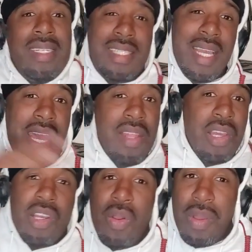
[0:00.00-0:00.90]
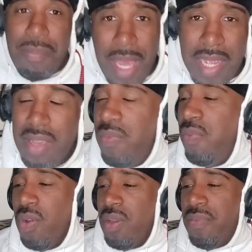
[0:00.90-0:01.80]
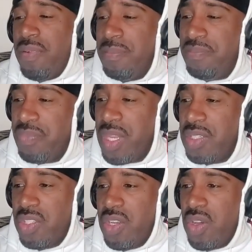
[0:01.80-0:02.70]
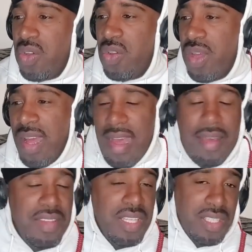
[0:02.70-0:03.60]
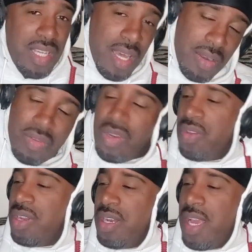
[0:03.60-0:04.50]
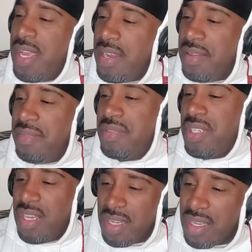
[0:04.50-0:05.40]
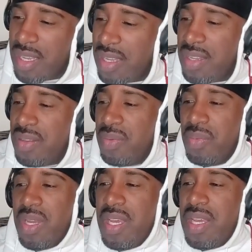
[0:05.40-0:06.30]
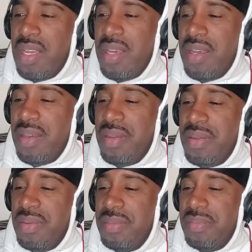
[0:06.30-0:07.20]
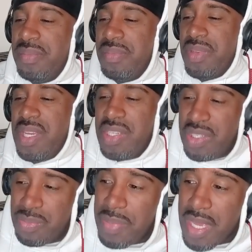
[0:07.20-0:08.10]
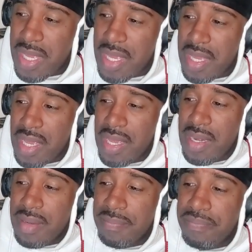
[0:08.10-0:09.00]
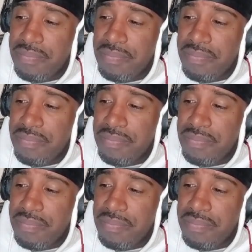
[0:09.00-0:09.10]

I see how they're going back and forth. So obviously I don't know the native tongue what um what he's speaking in.